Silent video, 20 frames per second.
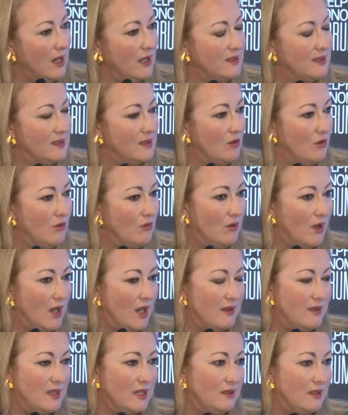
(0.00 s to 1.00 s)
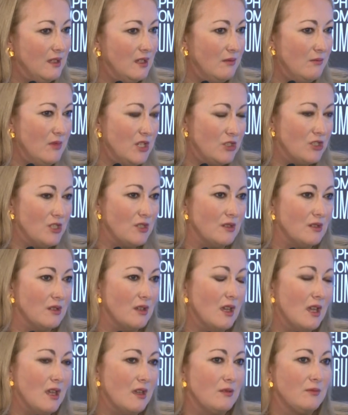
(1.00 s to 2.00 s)
And so I think the Commission
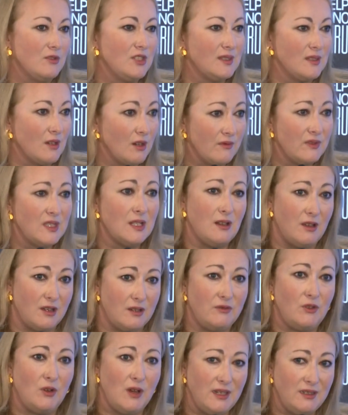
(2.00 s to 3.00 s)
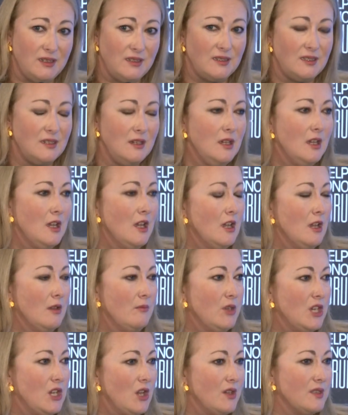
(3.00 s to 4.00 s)
deserves a lot of credit,
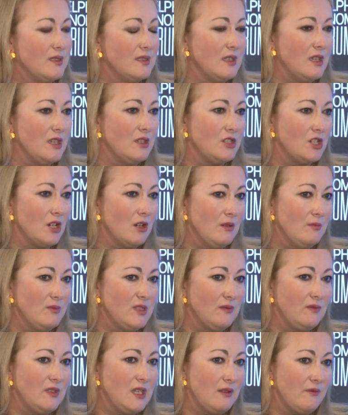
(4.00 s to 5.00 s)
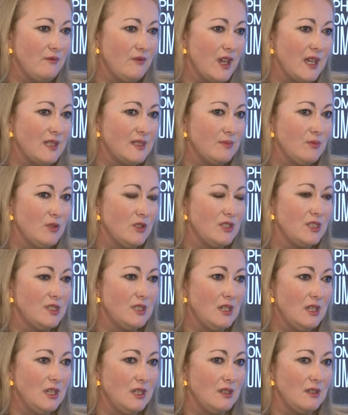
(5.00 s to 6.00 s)
because in terms of the investment
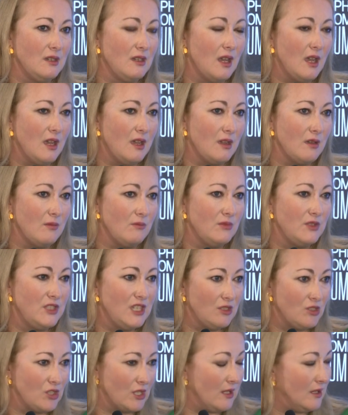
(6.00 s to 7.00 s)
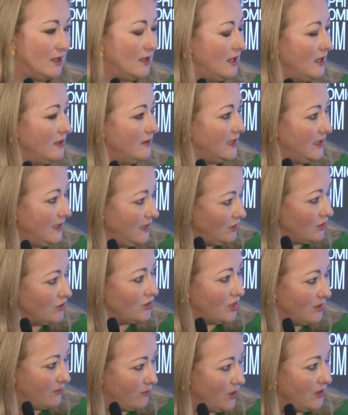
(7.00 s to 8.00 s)
in digital and the
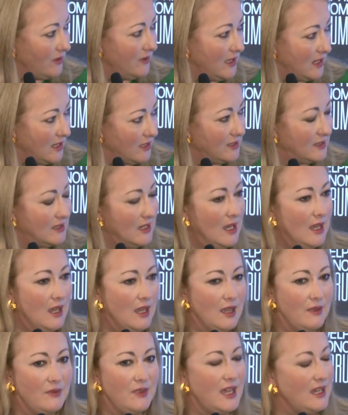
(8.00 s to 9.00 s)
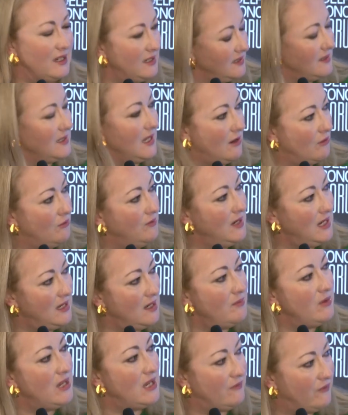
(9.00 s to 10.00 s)
leadership on that, that is now really
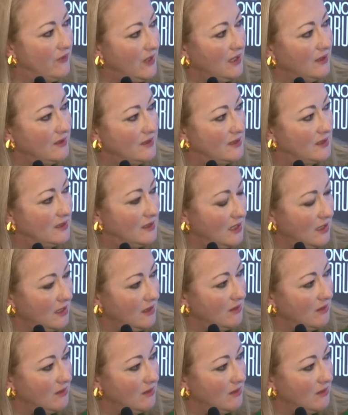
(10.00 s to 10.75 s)
being felt